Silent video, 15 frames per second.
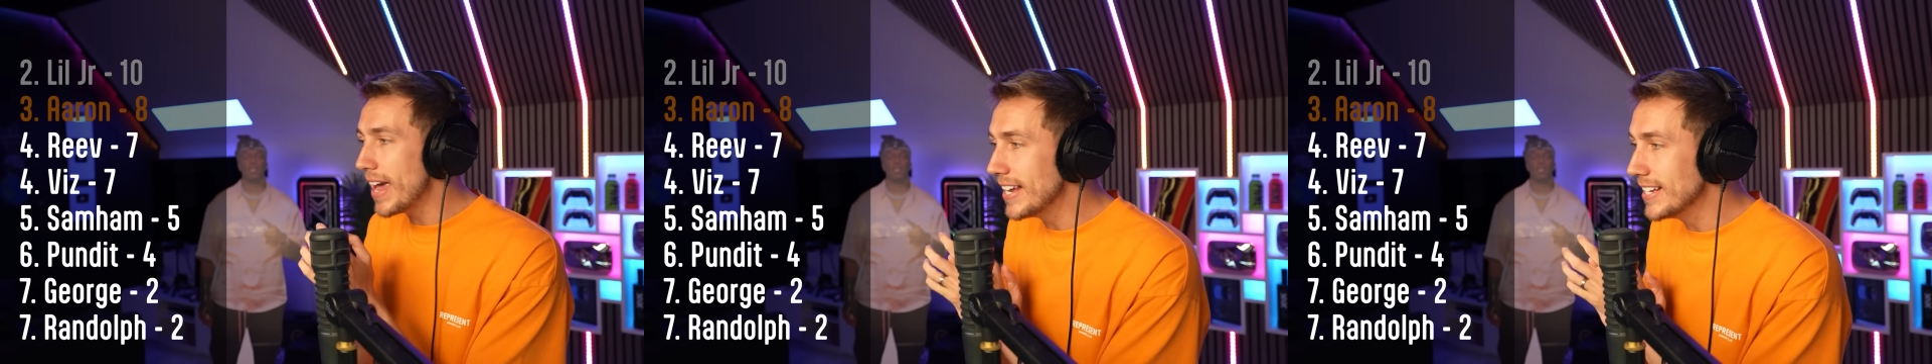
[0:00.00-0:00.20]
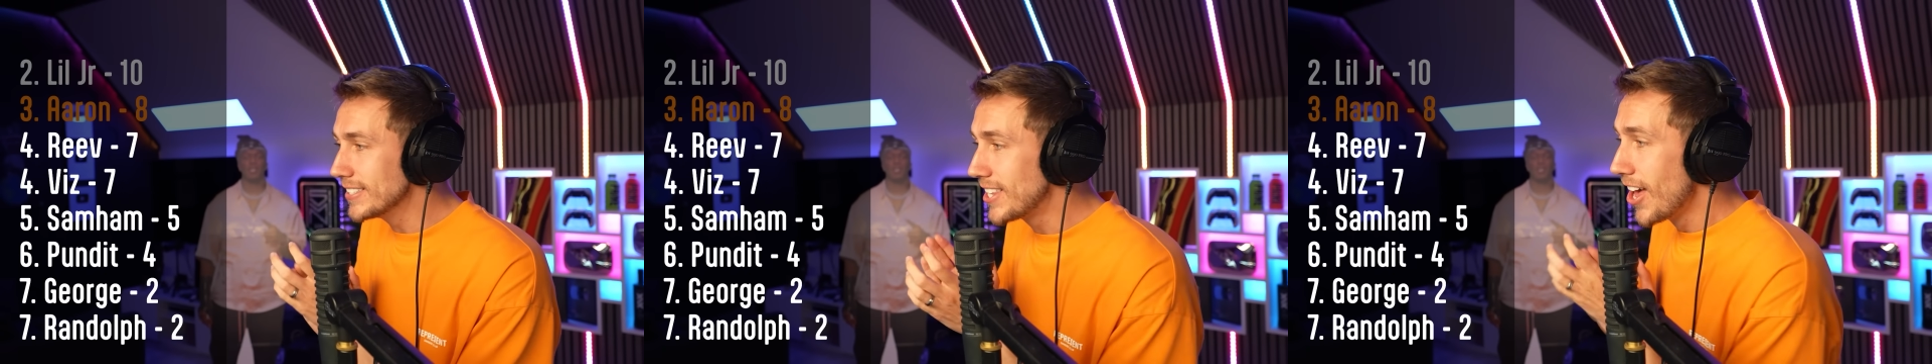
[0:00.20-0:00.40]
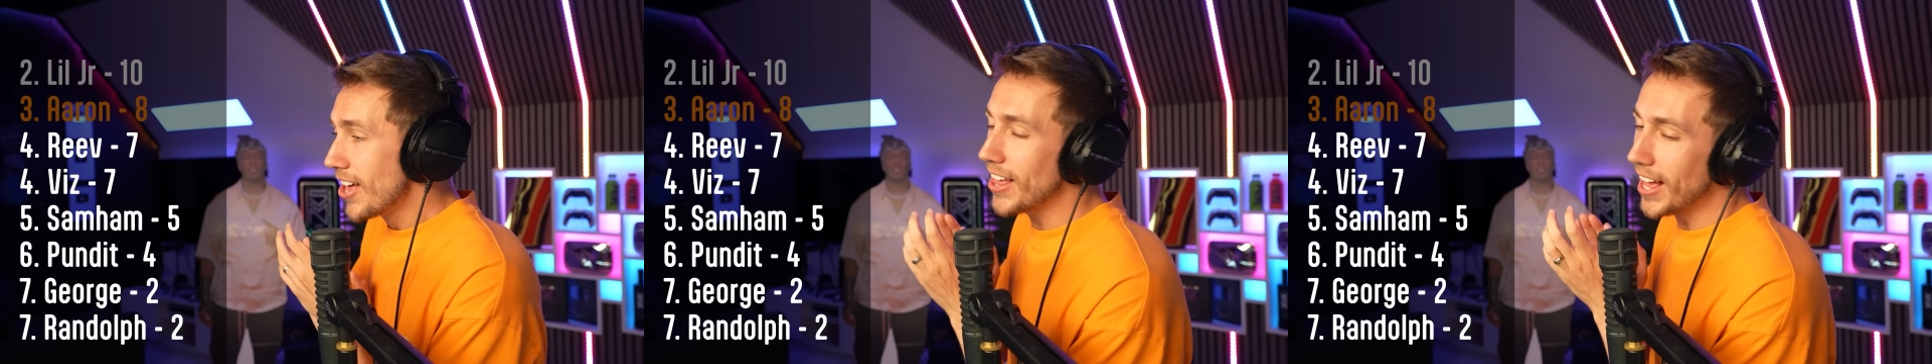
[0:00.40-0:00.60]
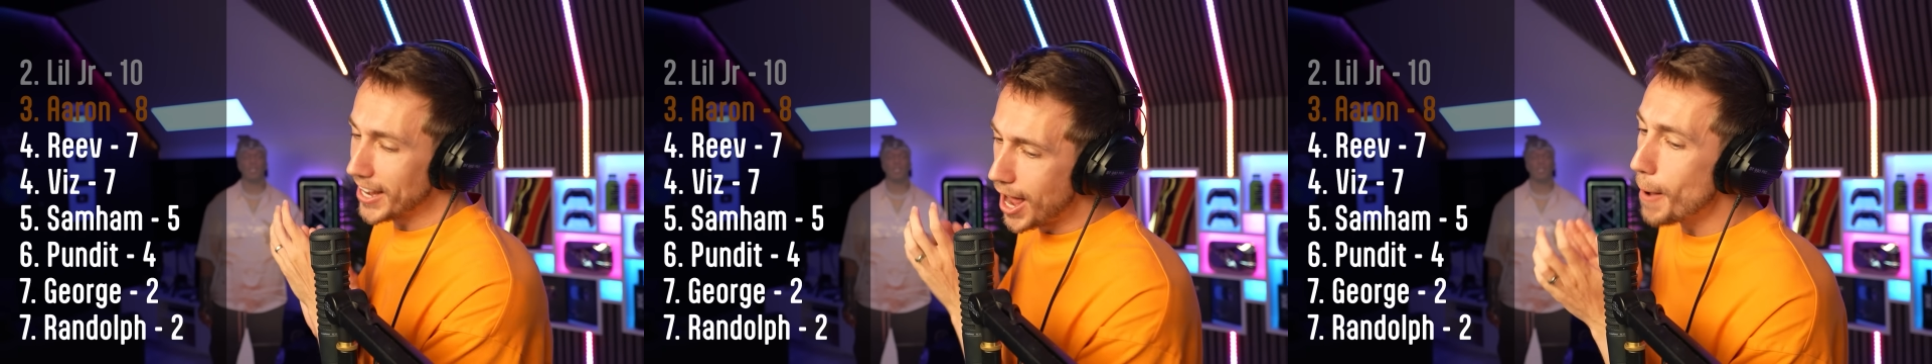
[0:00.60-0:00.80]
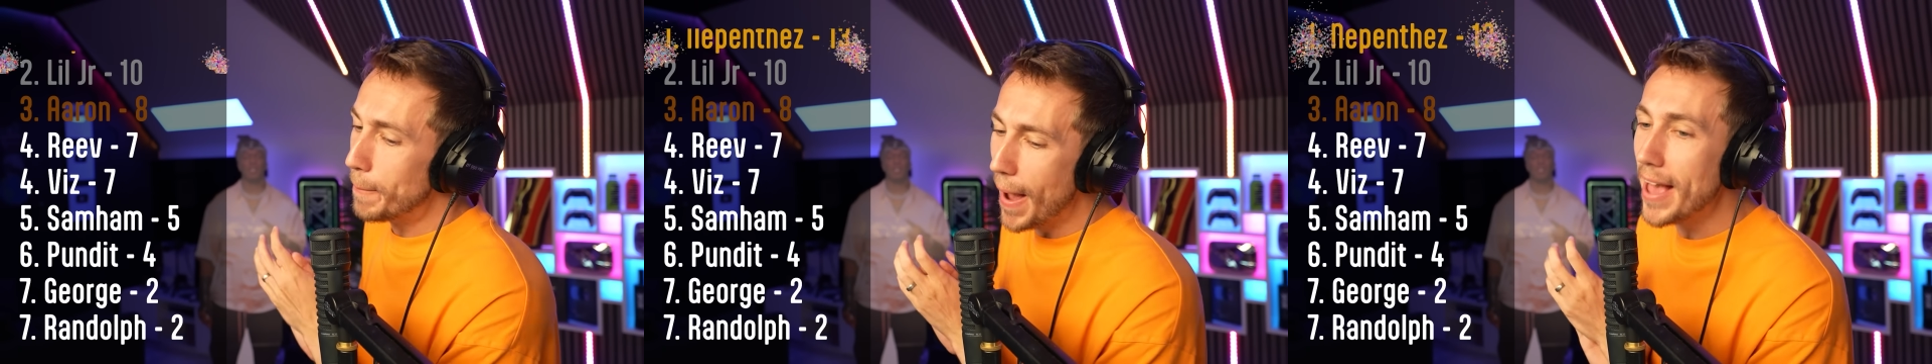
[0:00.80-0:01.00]
means
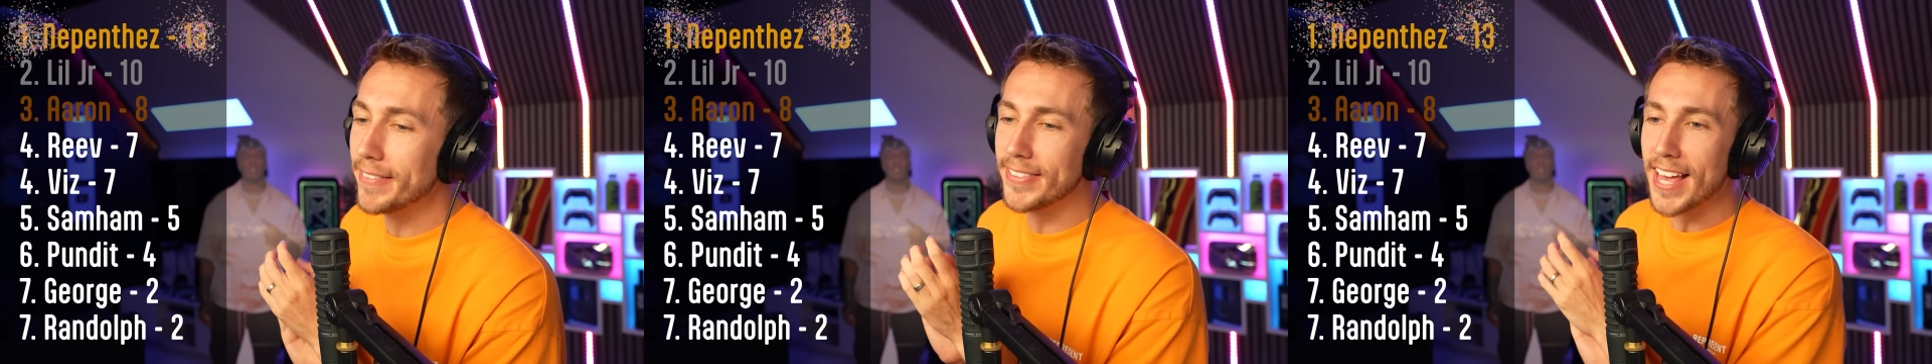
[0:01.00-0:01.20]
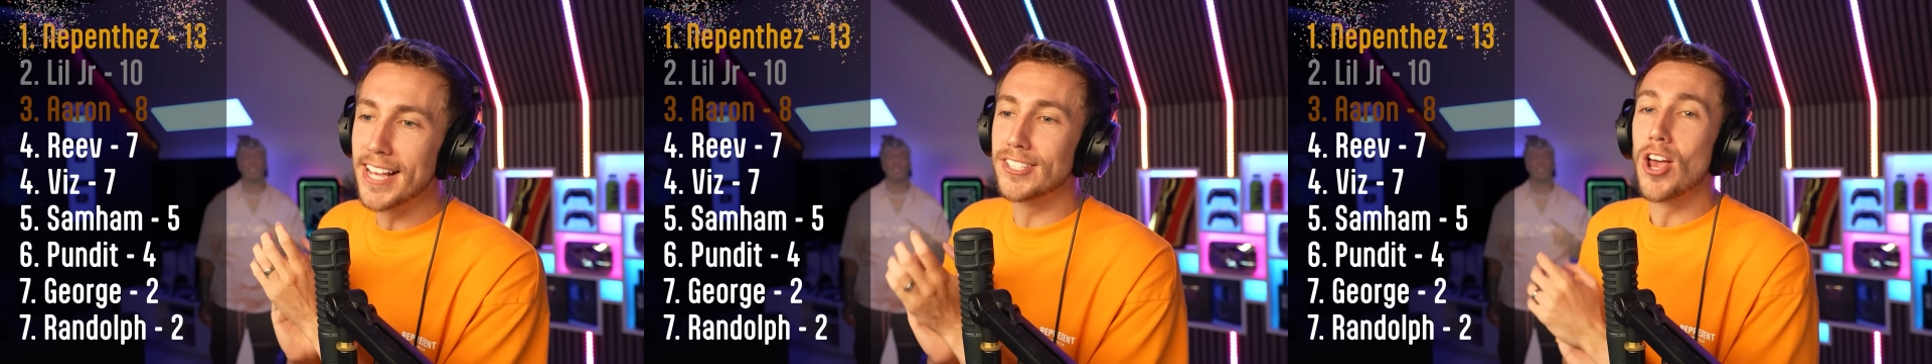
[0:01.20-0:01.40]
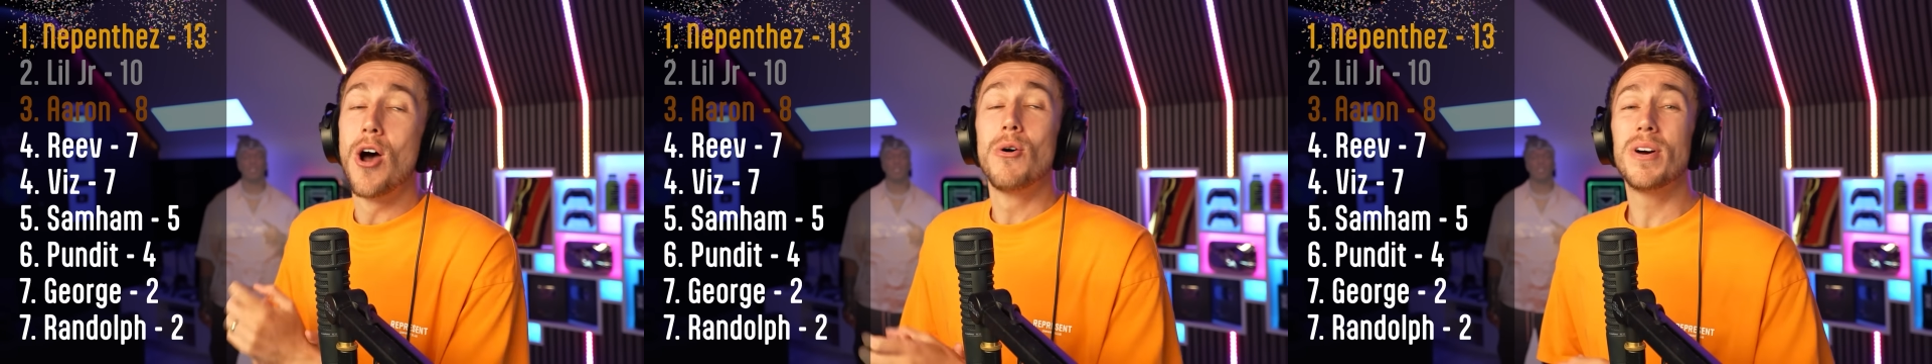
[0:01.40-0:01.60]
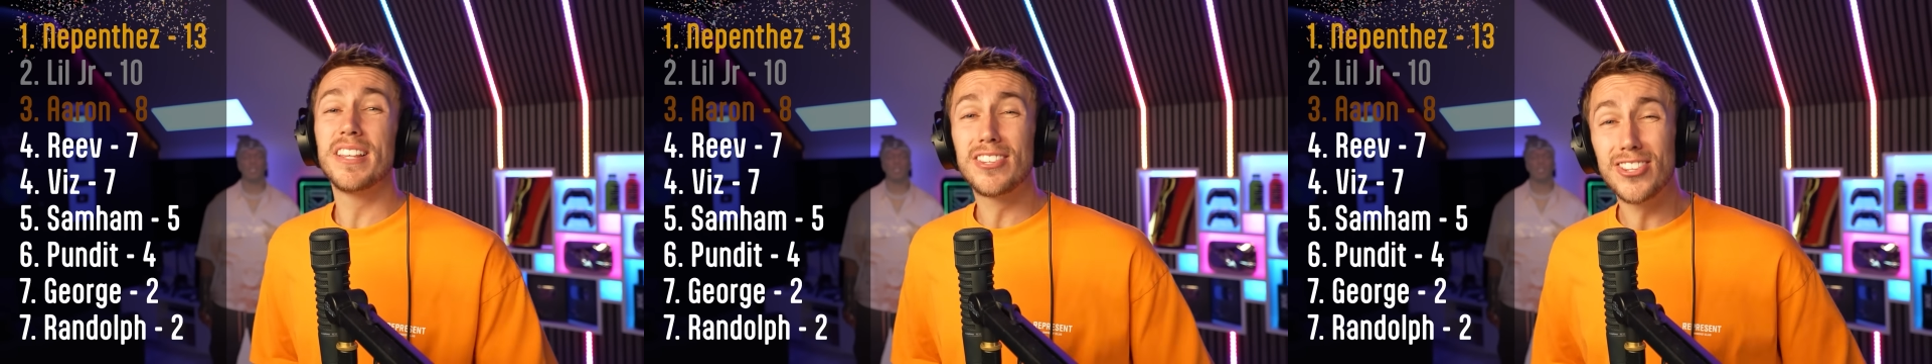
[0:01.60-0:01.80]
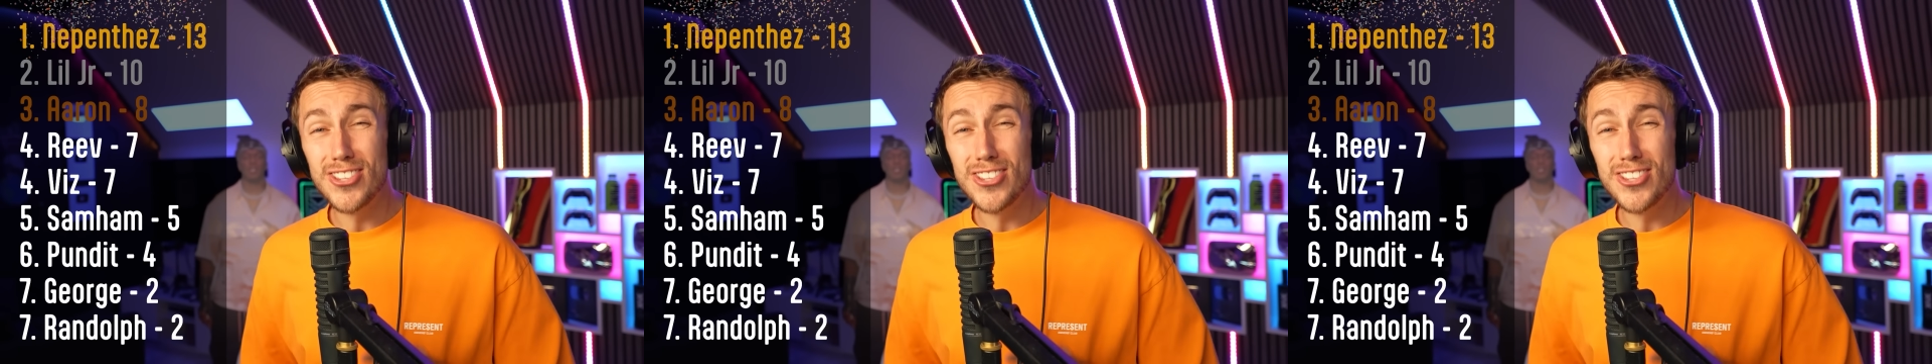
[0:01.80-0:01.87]
that Nepenthez with